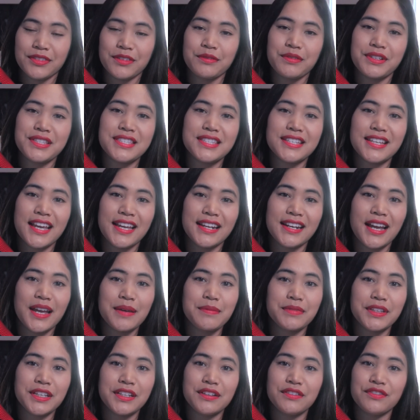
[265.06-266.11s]
Once again,
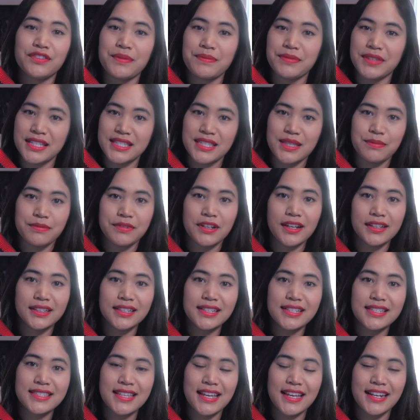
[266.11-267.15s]
I'm Lida from the
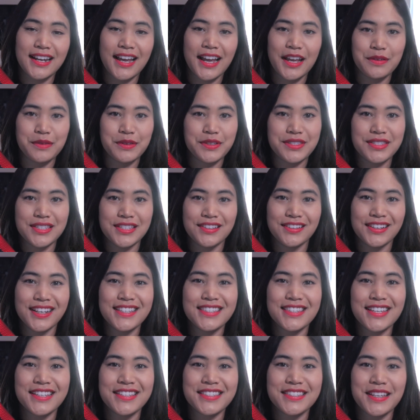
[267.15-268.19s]
Sypnotix, and I will see you
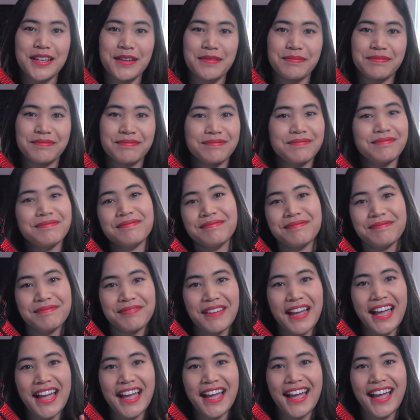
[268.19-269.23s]
guys next time.
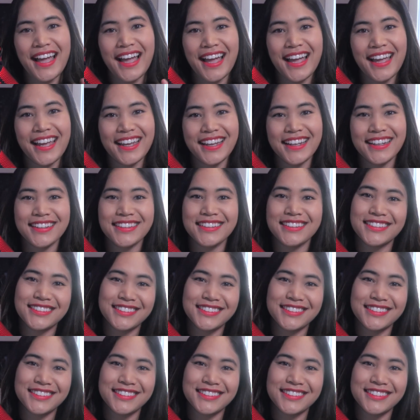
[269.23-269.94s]
Bye!